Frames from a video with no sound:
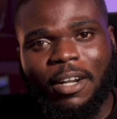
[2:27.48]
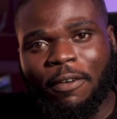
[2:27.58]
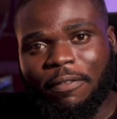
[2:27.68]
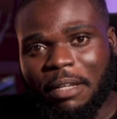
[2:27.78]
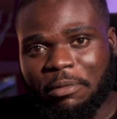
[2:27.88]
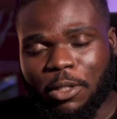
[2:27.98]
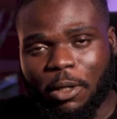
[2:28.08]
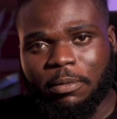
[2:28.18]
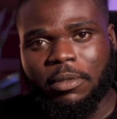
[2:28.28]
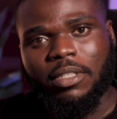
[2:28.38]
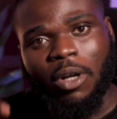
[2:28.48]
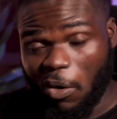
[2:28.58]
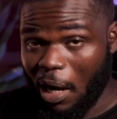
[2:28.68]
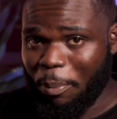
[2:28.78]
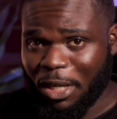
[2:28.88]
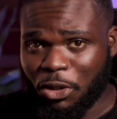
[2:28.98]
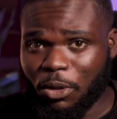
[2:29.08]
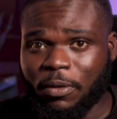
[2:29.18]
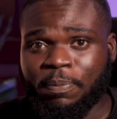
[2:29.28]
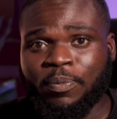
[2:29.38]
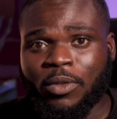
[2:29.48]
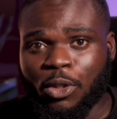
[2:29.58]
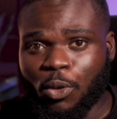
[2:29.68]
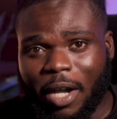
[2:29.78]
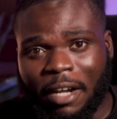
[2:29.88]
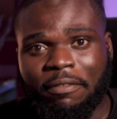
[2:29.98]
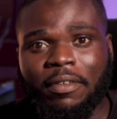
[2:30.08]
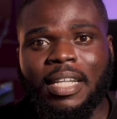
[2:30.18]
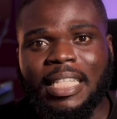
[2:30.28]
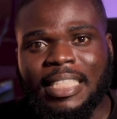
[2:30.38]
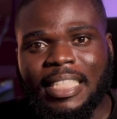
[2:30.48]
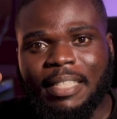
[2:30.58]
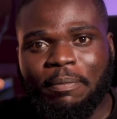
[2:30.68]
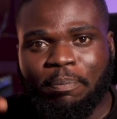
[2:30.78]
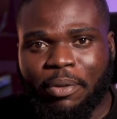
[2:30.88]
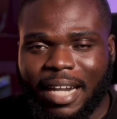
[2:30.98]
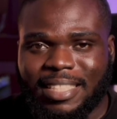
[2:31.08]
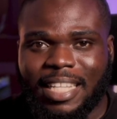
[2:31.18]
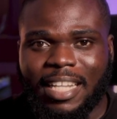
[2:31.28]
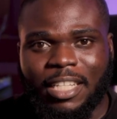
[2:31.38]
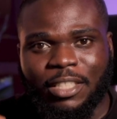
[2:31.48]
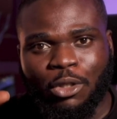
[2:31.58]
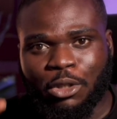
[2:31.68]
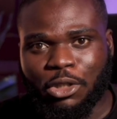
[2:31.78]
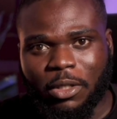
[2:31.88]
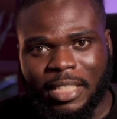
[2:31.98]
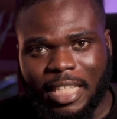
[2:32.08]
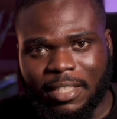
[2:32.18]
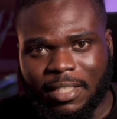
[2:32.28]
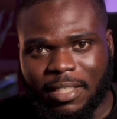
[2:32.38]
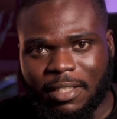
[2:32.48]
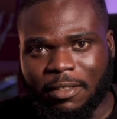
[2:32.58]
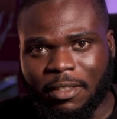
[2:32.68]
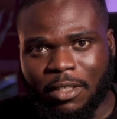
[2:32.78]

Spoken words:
of f-stops or aperture you have, the brighter your shot gets.